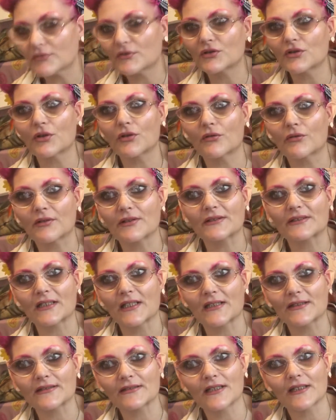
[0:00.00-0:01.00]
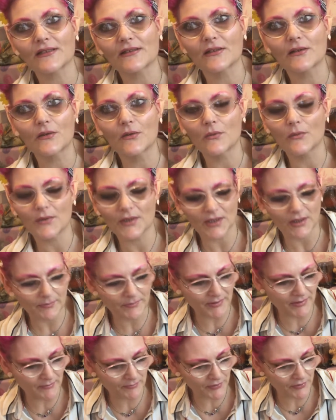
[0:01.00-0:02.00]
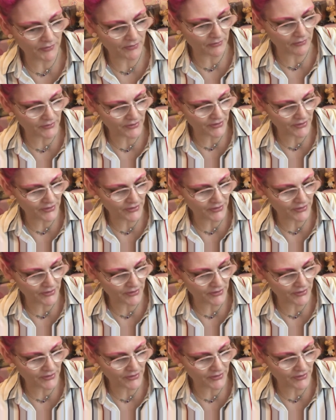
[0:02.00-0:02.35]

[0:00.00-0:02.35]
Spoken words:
Dora that's downstairs, we are Pink Poodle